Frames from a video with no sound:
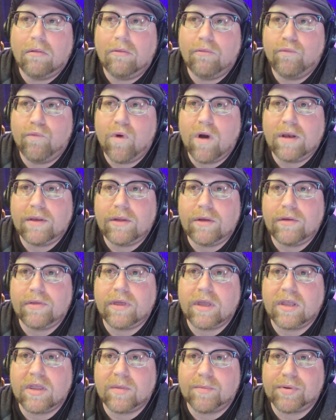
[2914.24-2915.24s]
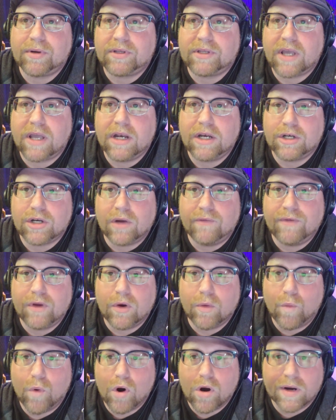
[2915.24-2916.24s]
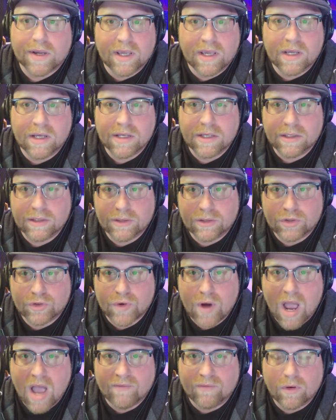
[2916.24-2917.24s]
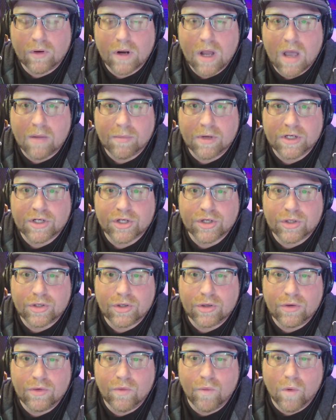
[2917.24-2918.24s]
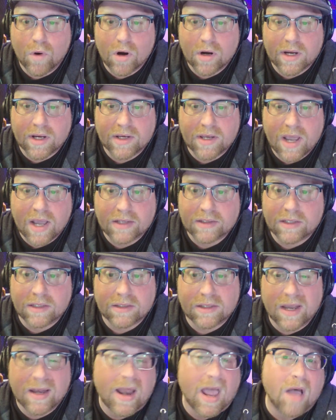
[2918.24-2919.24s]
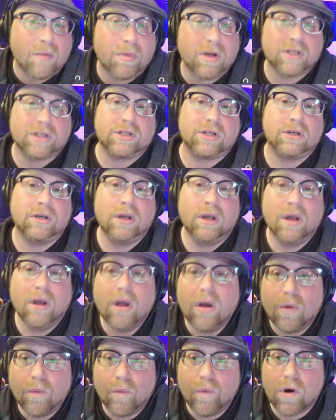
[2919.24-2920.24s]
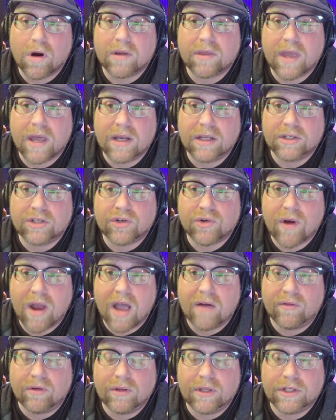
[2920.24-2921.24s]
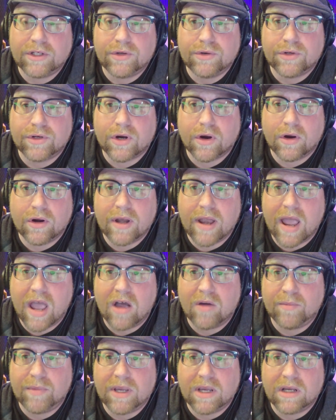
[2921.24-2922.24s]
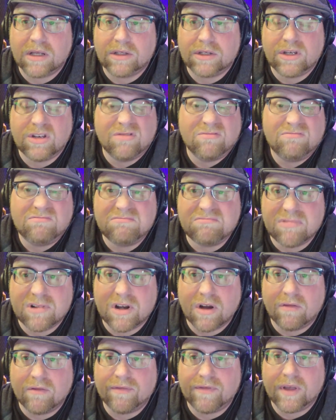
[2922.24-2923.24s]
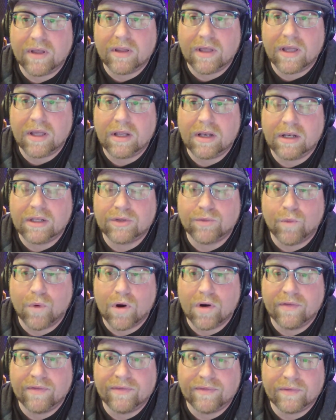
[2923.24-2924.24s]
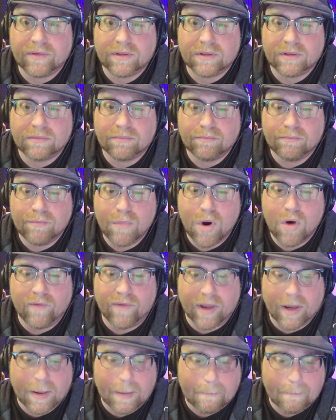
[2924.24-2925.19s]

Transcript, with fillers: what do you think the percentage of your work is travel and how much do you work in Texas and how much work that is travel that you turn down because you don't feel that it's worth moving?